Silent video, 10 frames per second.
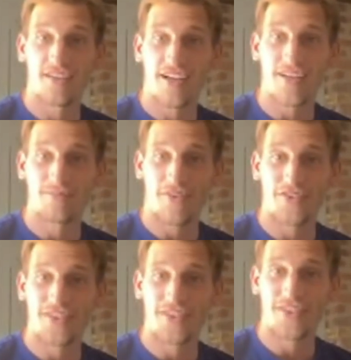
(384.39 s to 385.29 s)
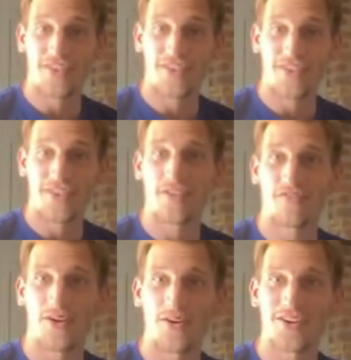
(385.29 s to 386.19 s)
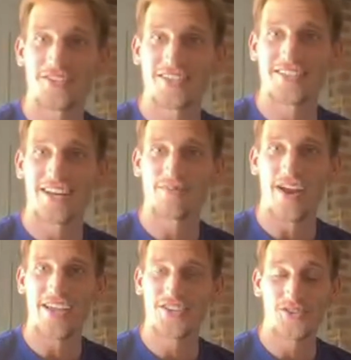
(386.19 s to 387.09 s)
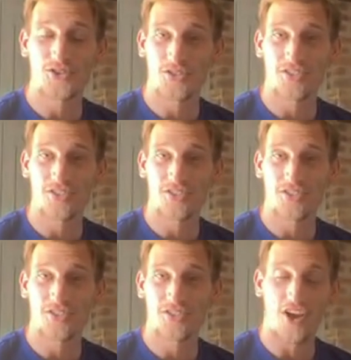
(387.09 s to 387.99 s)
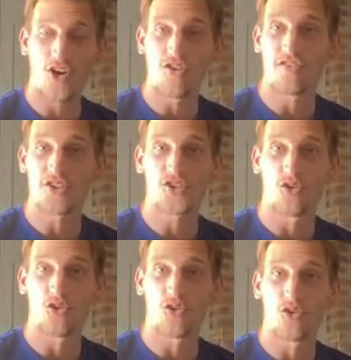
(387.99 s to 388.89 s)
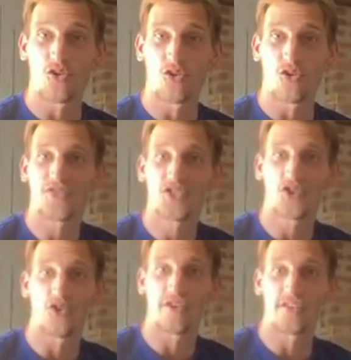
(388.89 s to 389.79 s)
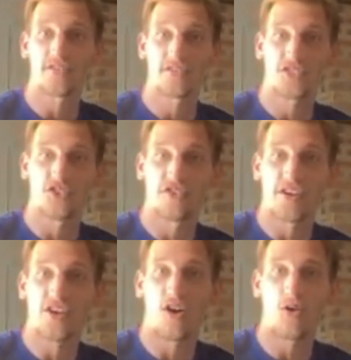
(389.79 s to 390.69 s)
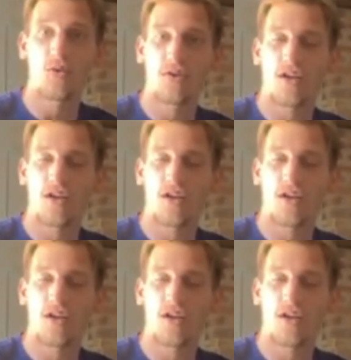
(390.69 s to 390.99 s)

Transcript: I think you can see from the photos of the celebration, just like overjoyed with scoring a goal.